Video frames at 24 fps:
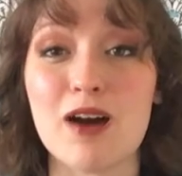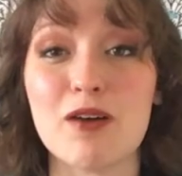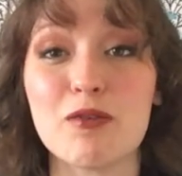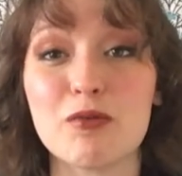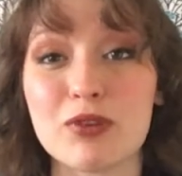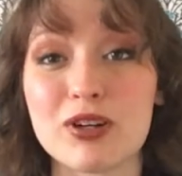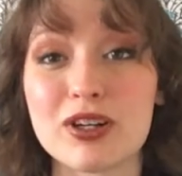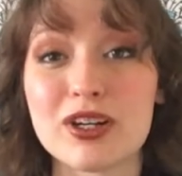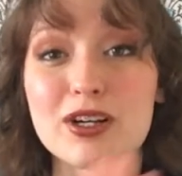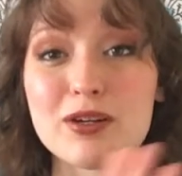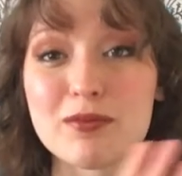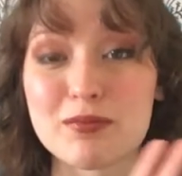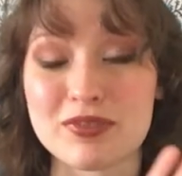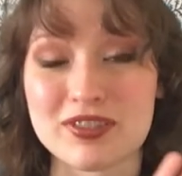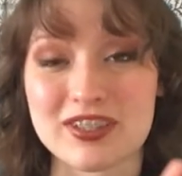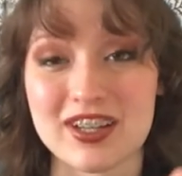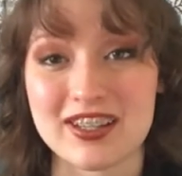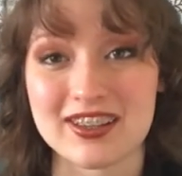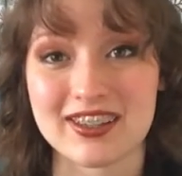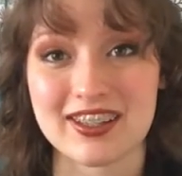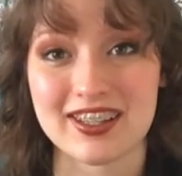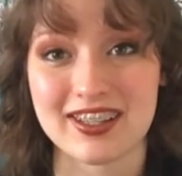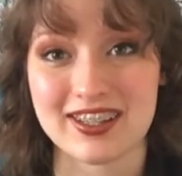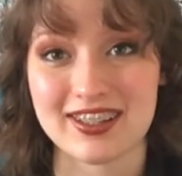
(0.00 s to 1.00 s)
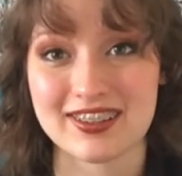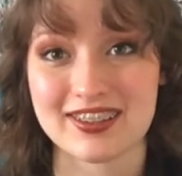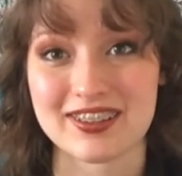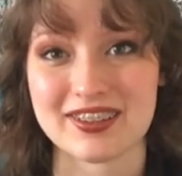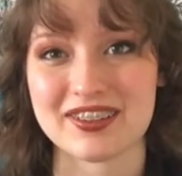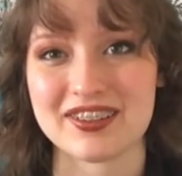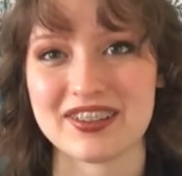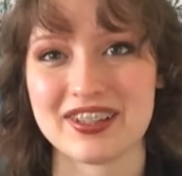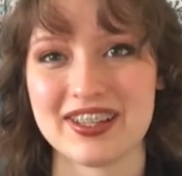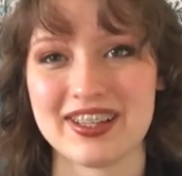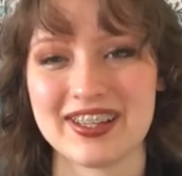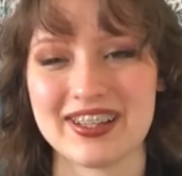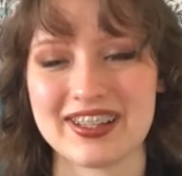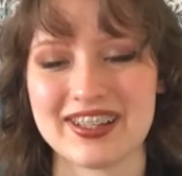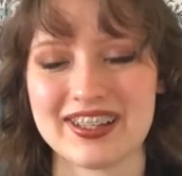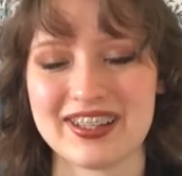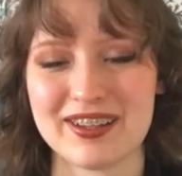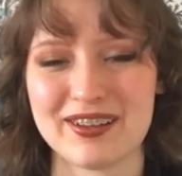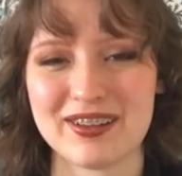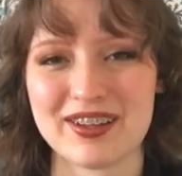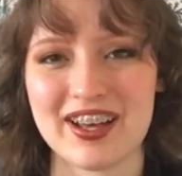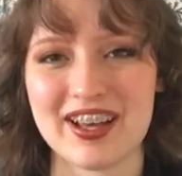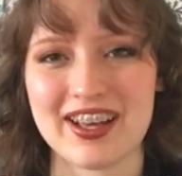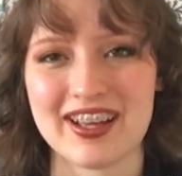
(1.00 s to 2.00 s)
We're gonna pretend like it's a thing,
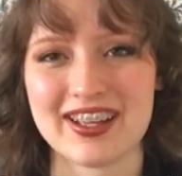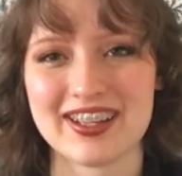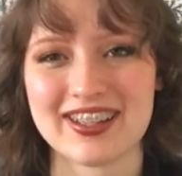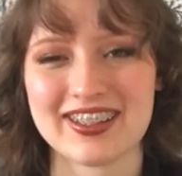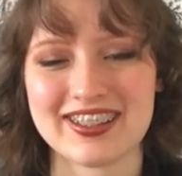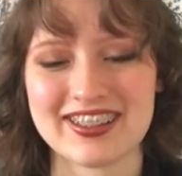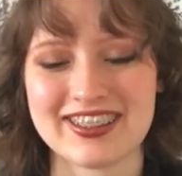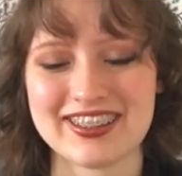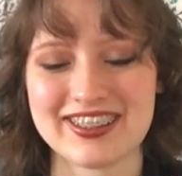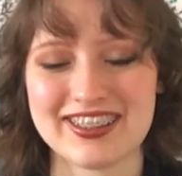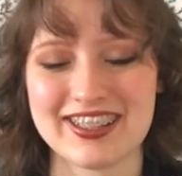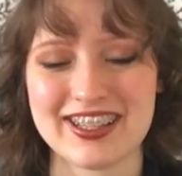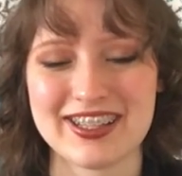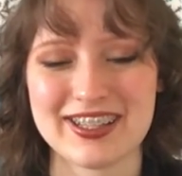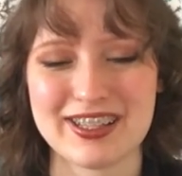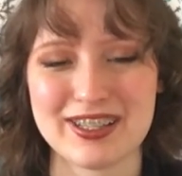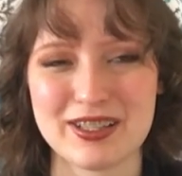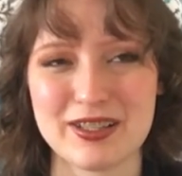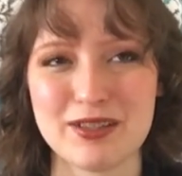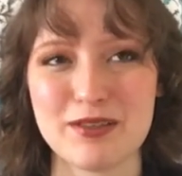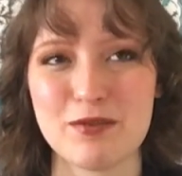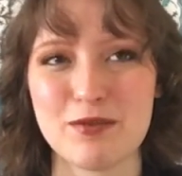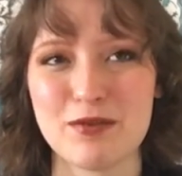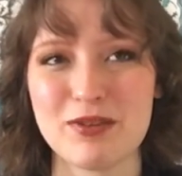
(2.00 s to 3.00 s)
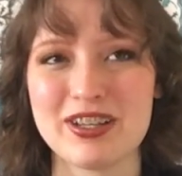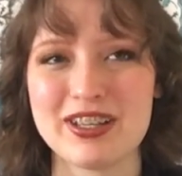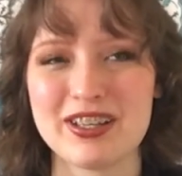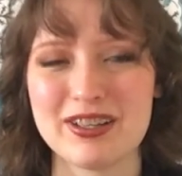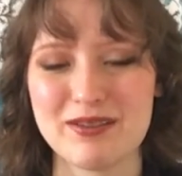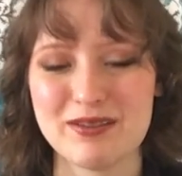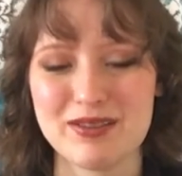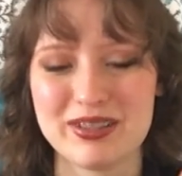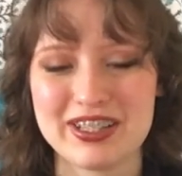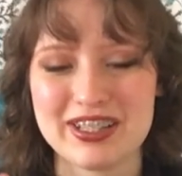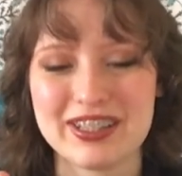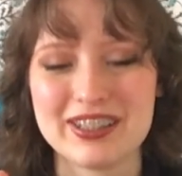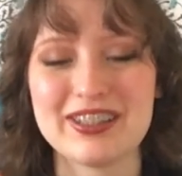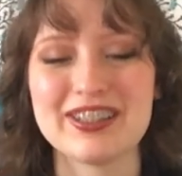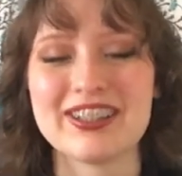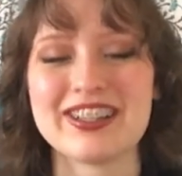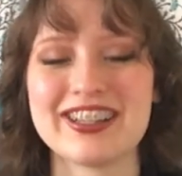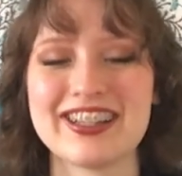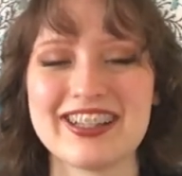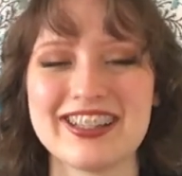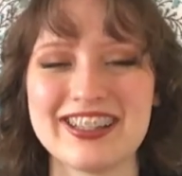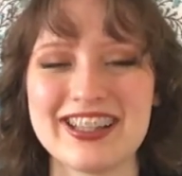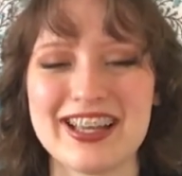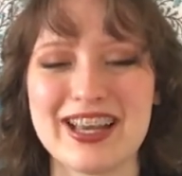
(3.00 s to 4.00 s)
okay? Like, we can look
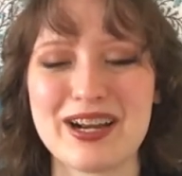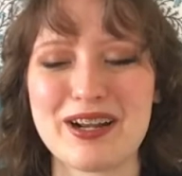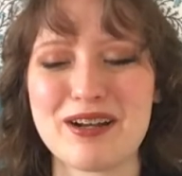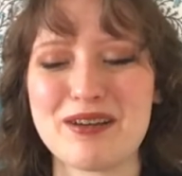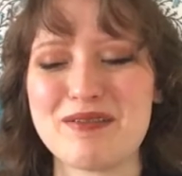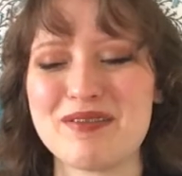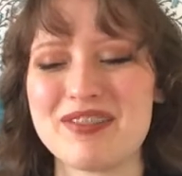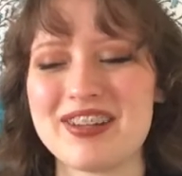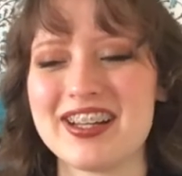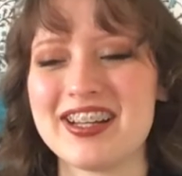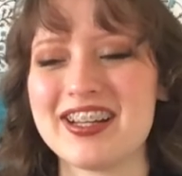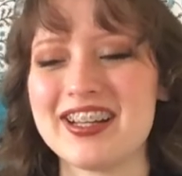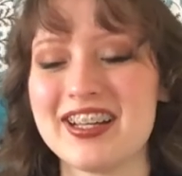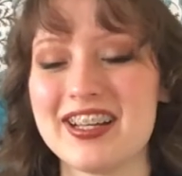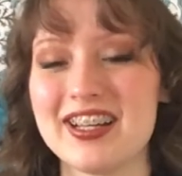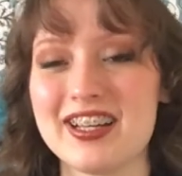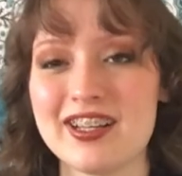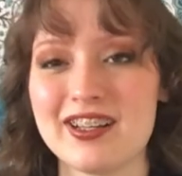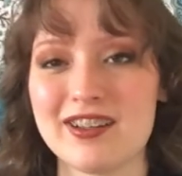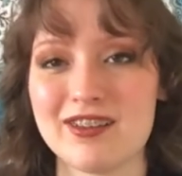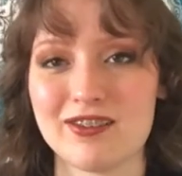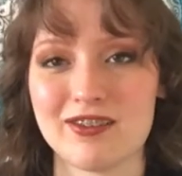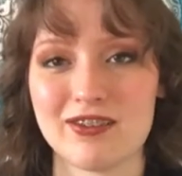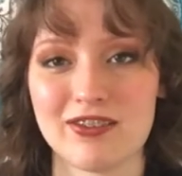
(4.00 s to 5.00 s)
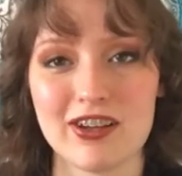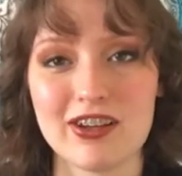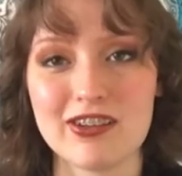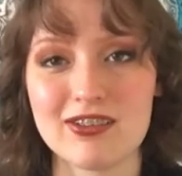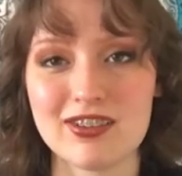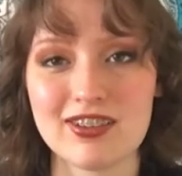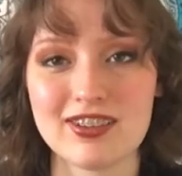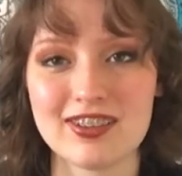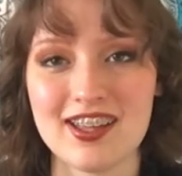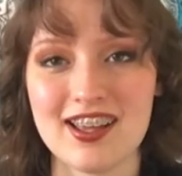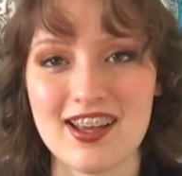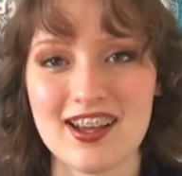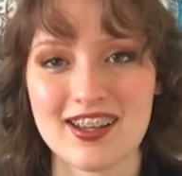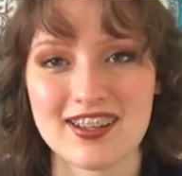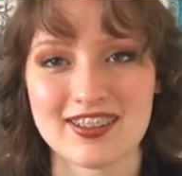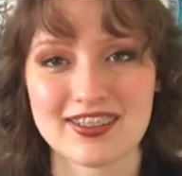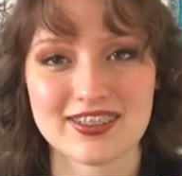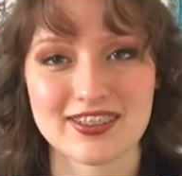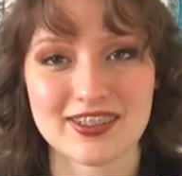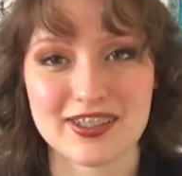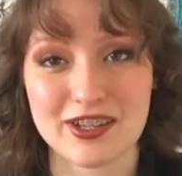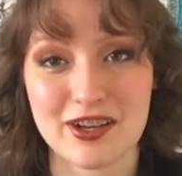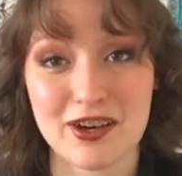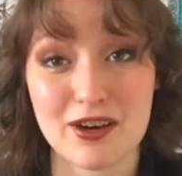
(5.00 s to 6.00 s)
at it later, but federal
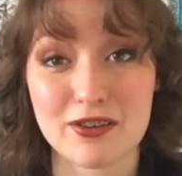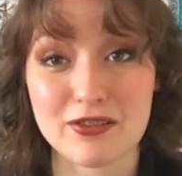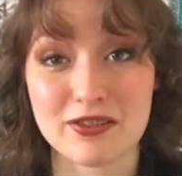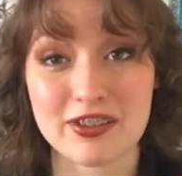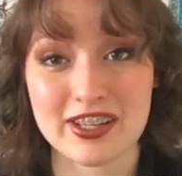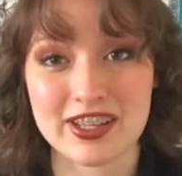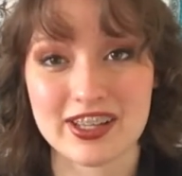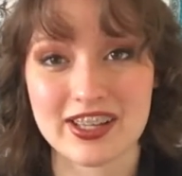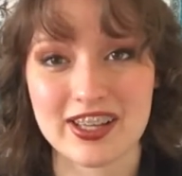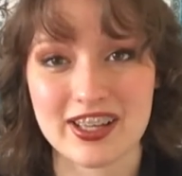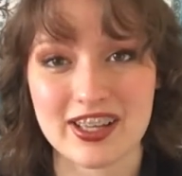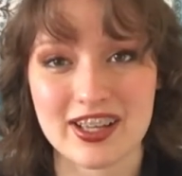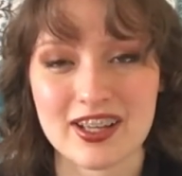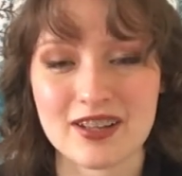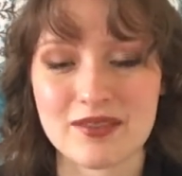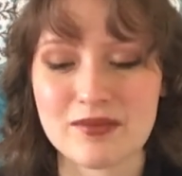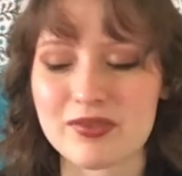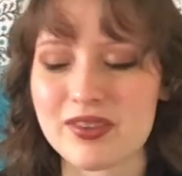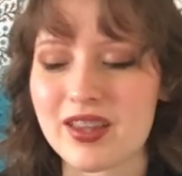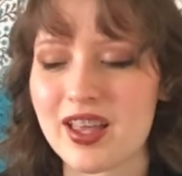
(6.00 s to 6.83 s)
larceny over here.